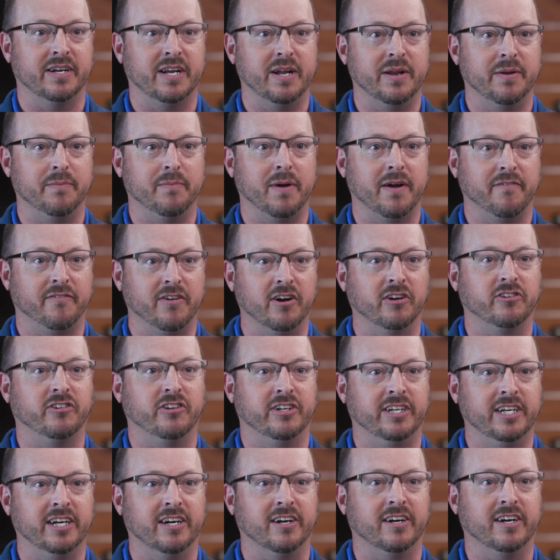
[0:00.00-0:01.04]
and, and my
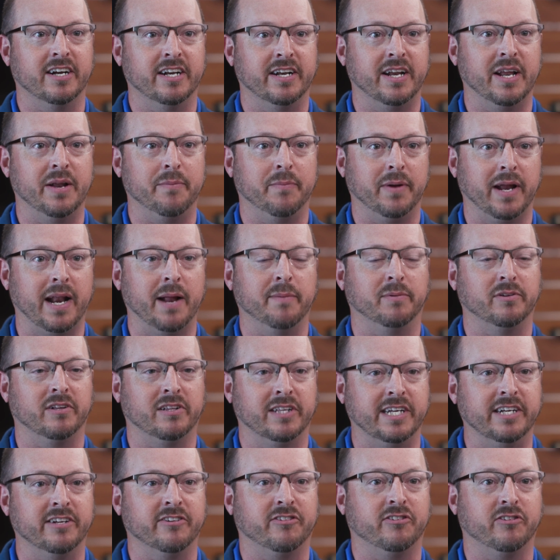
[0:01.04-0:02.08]
function here and, and being able to
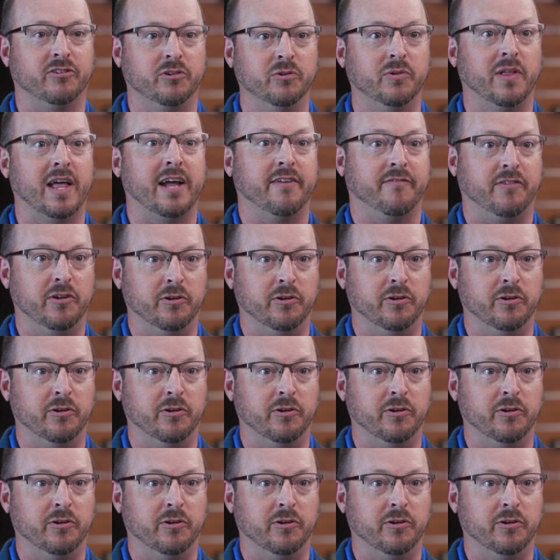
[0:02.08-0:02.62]
lead us to that